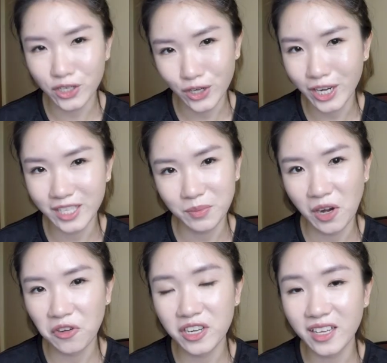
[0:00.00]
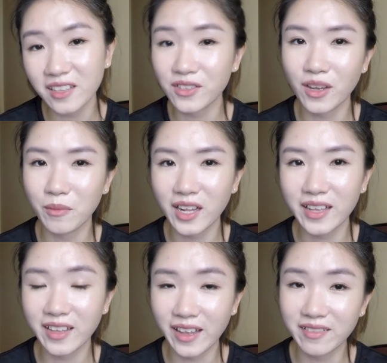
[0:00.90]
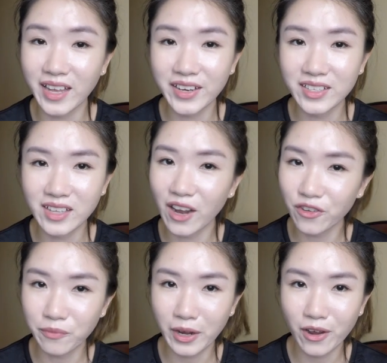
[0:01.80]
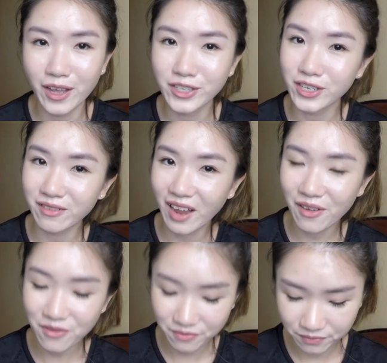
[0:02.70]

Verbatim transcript: a short expiry date, so I'm glad that that is out of my collection now.